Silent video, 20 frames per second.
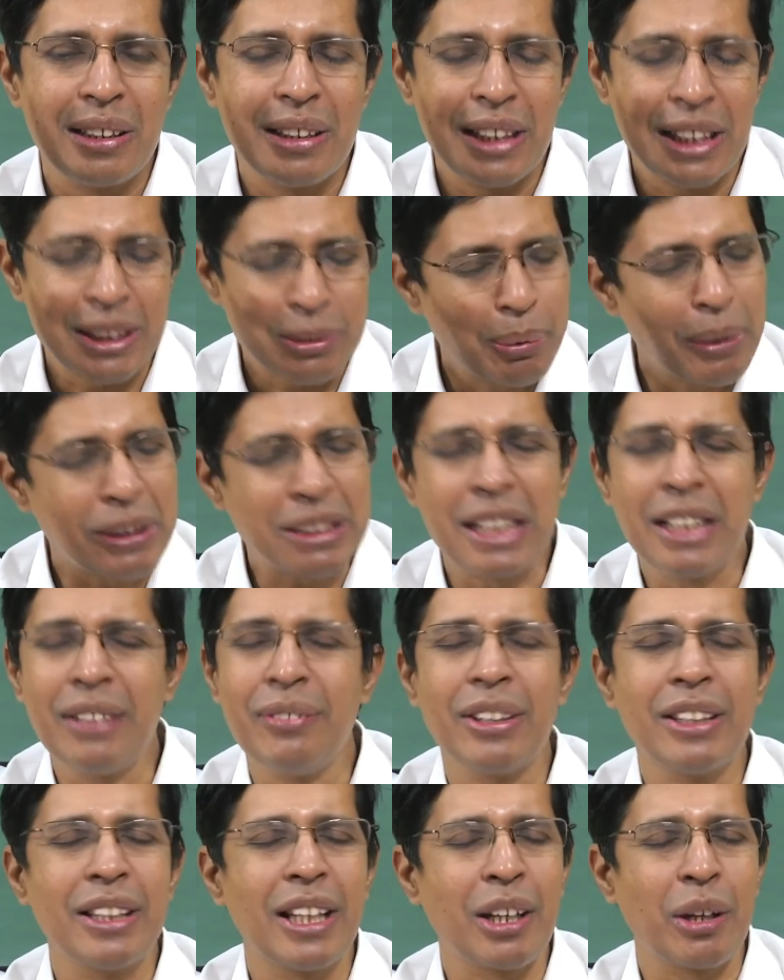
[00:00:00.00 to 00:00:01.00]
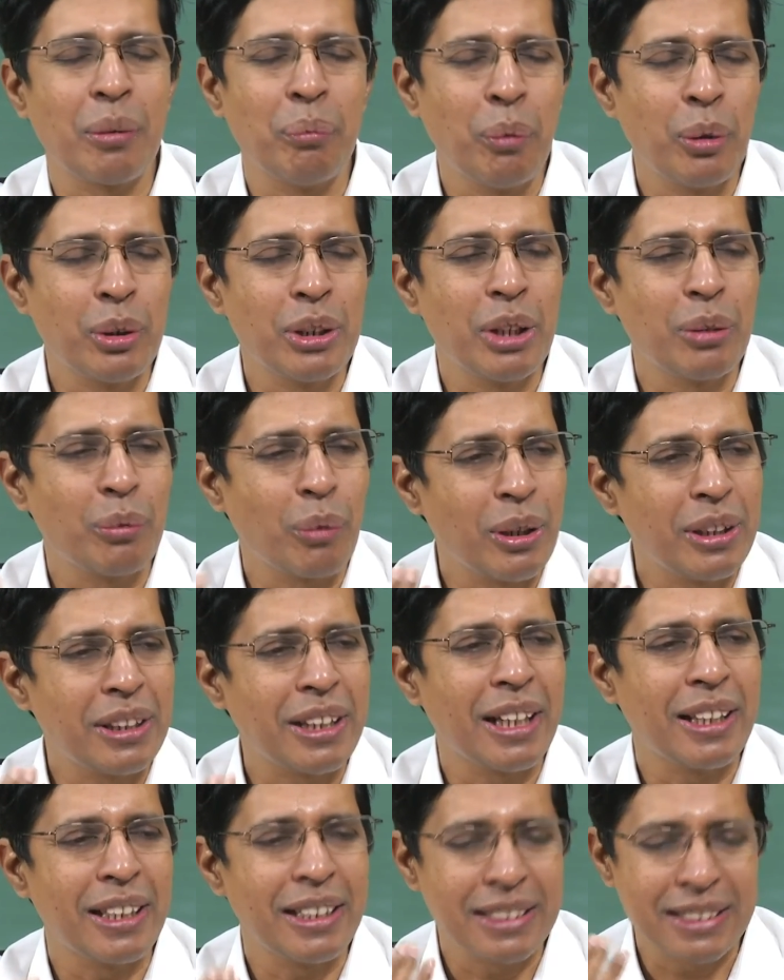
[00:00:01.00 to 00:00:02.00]
especially when there are more than one
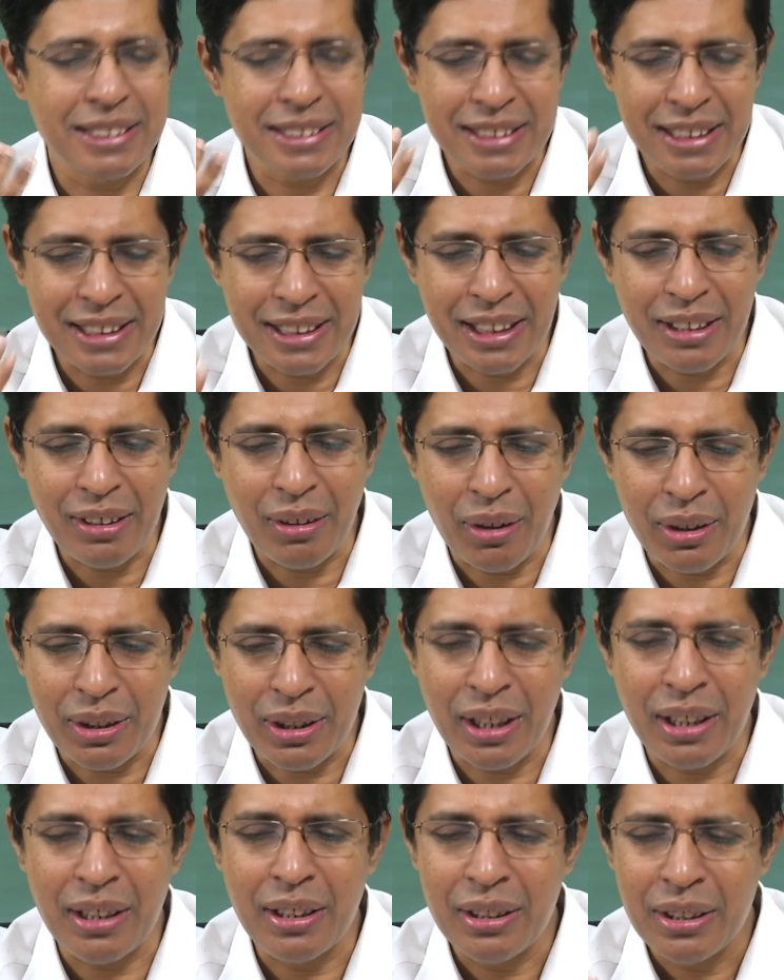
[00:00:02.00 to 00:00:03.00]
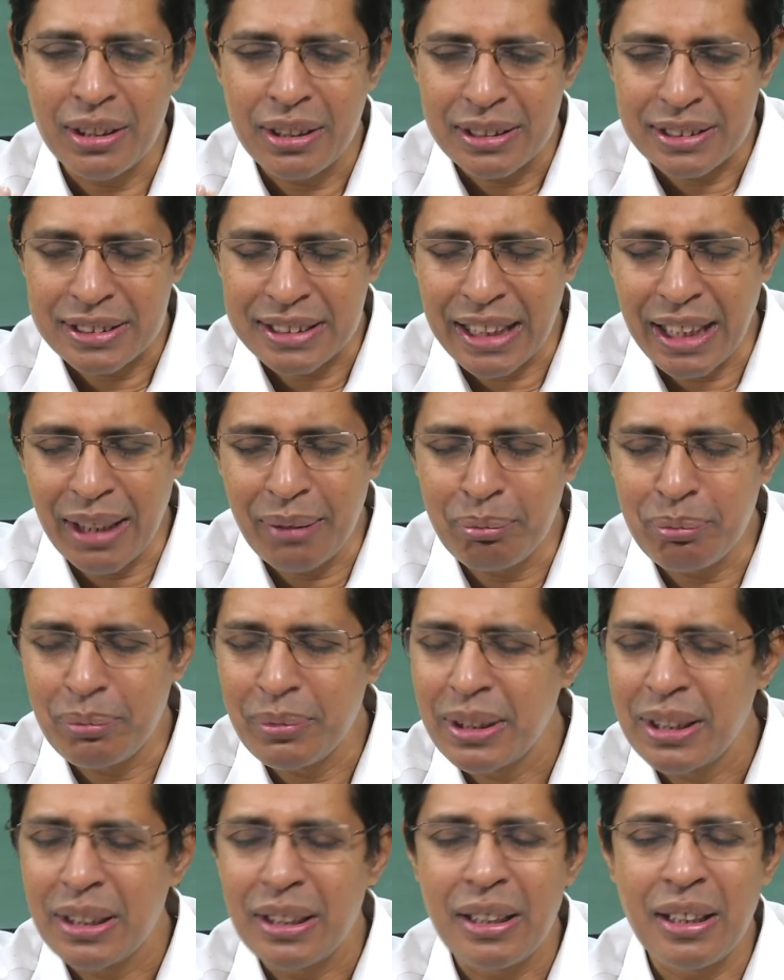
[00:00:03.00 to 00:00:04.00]
tenant sitting on the same
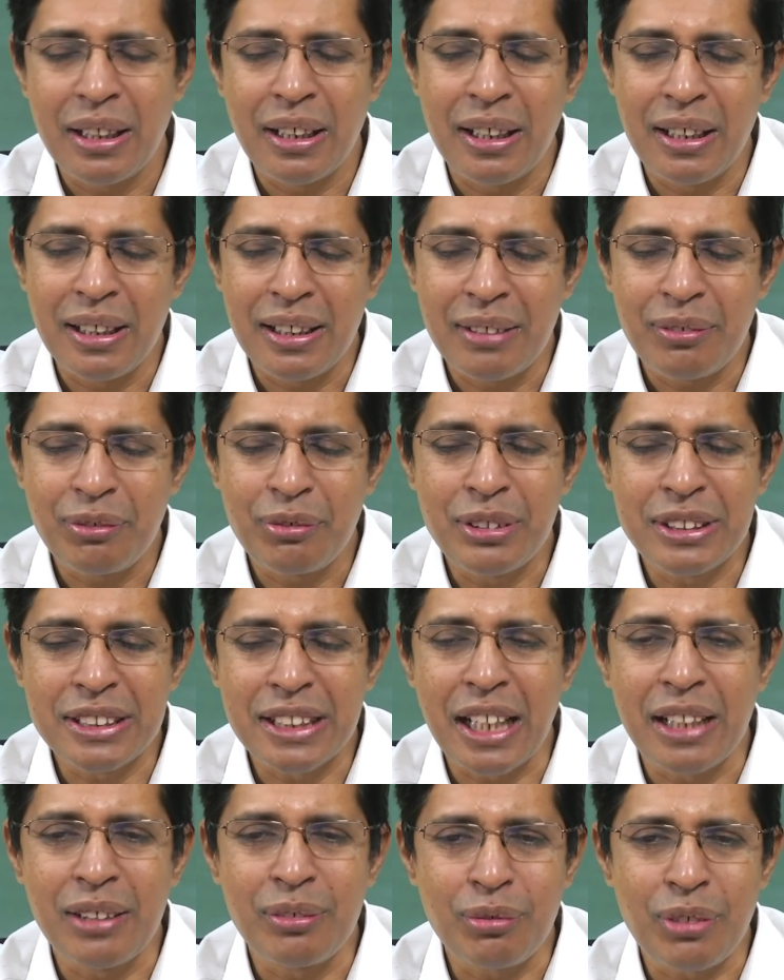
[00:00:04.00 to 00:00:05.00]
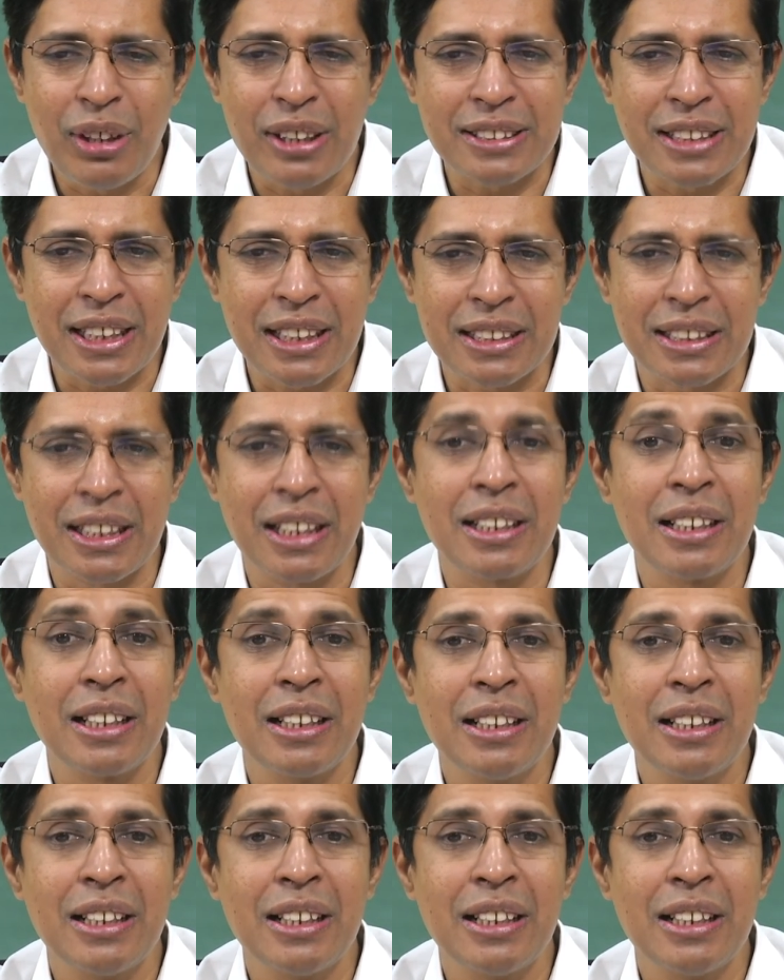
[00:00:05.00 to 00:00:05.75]
physical infrastructure,